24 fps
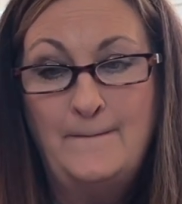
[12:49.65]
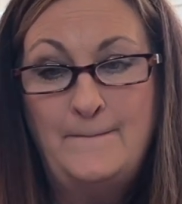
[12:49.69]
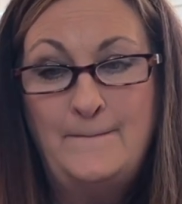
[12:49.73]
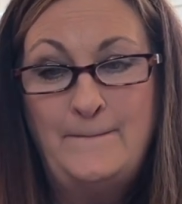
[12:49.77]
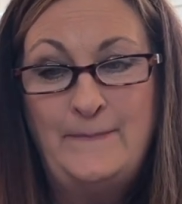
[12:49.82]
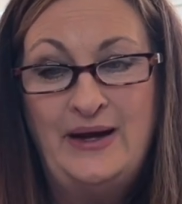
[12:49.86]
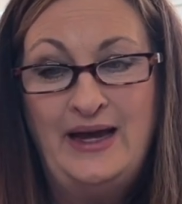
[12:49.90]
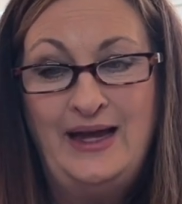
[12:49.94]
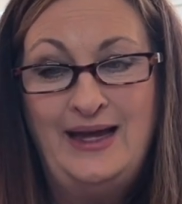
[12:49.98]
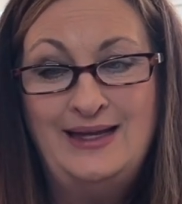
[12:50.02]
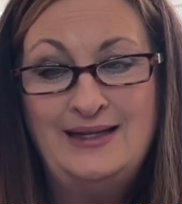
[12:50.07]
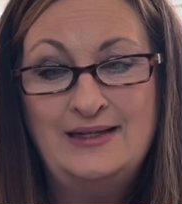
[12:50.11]

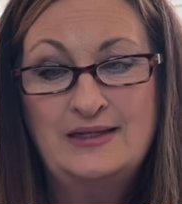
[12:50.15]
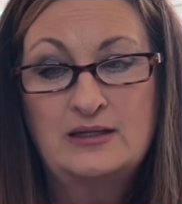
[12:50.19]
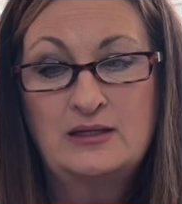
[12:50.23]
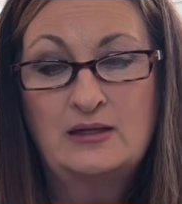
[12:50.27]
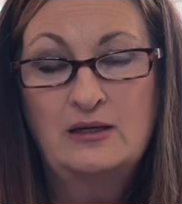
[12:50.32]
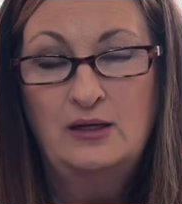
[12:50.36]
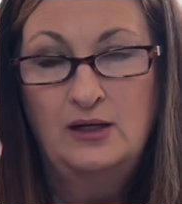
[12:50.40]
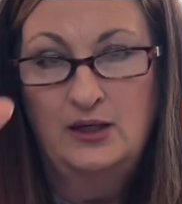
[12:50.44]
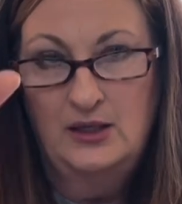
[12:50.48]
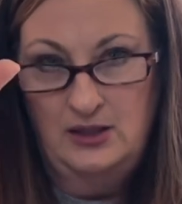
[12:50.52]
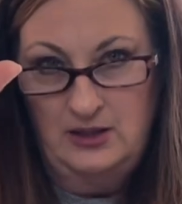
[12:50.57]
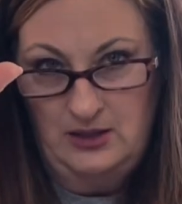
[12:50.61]
but
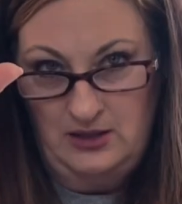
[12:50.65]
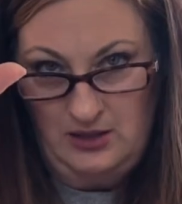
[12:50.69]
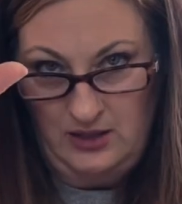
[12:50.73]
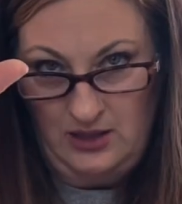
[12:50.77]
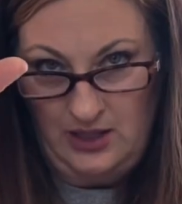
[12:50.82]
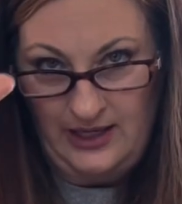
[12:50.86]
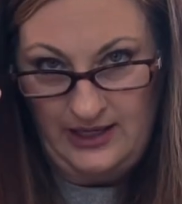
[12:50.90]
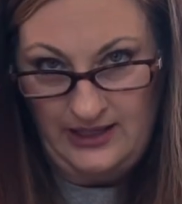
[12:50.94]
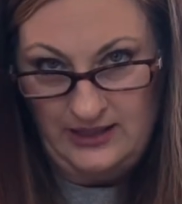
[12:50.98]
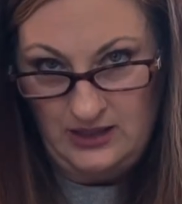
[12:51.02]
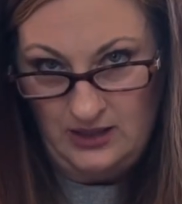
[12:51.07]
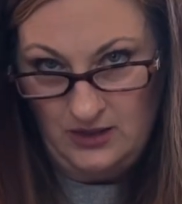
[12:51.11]

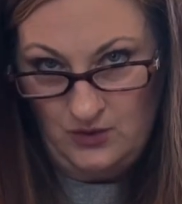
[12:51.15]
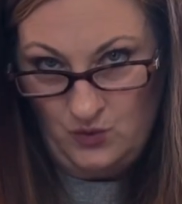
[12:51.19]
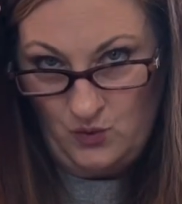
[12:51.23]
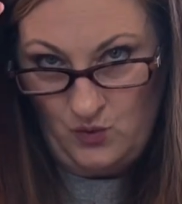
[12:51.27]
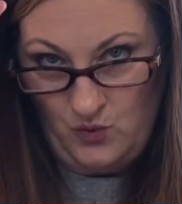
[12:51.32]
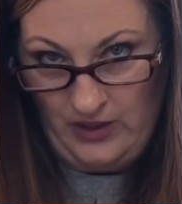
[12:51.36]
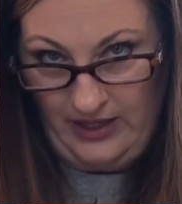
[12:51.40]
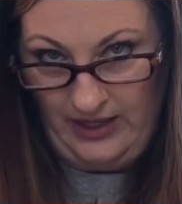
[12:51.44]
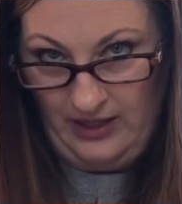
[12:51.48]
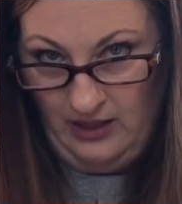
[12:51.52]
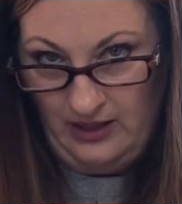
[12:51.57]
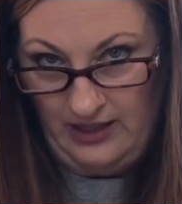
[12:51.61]
I don't
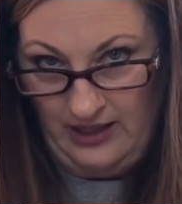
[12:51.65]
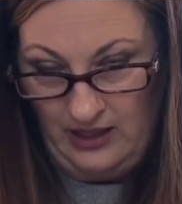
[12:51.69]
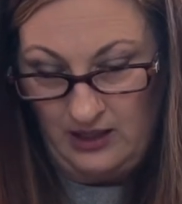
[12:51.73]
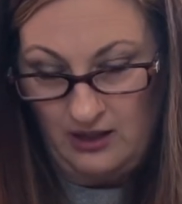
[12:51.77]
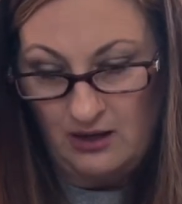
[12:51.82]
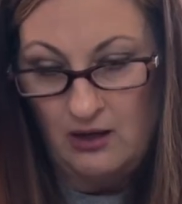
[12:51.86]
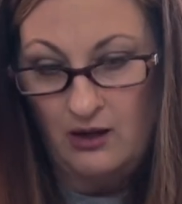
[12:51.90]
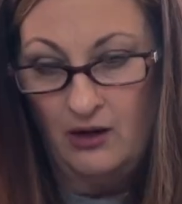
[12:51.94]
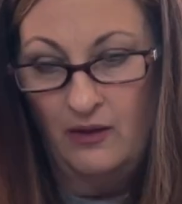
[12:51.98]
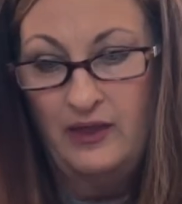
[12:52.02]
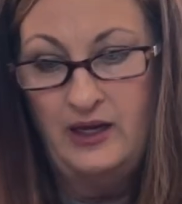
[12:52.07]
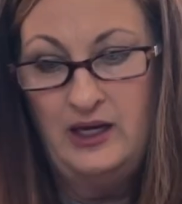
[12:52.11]
quite like
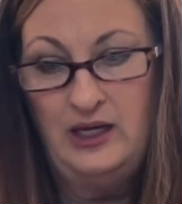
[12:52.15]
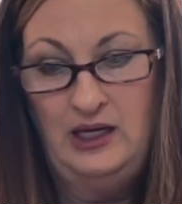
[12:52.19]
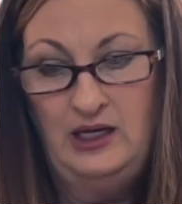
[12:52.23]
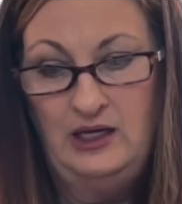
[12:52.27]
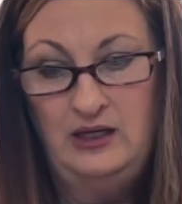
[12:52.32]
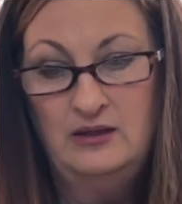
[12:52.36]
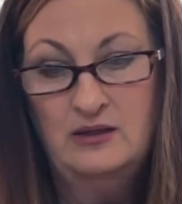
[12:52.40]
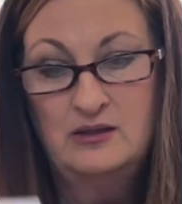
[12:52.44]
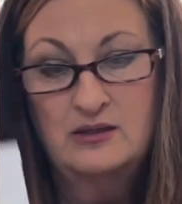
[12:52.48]
all the heat.